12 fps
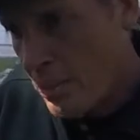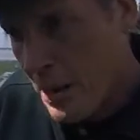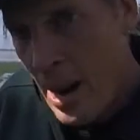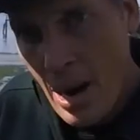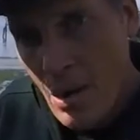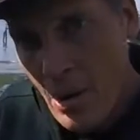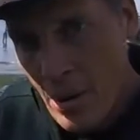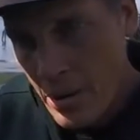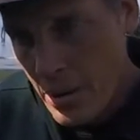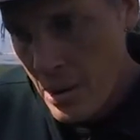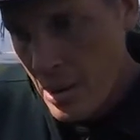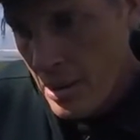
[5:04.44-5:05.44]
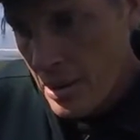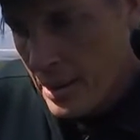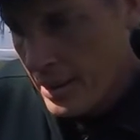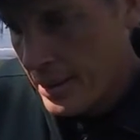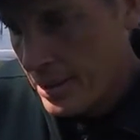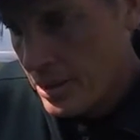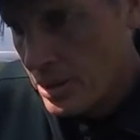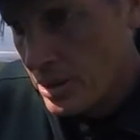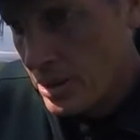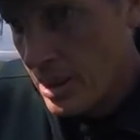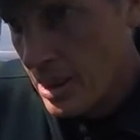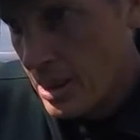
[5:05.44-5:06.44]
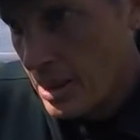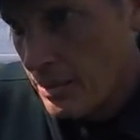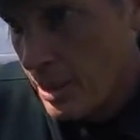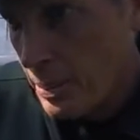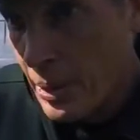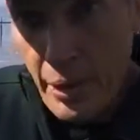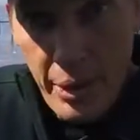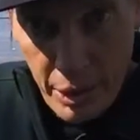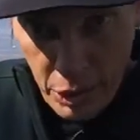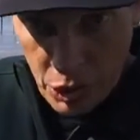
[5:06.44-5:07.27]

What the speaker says: power is the period is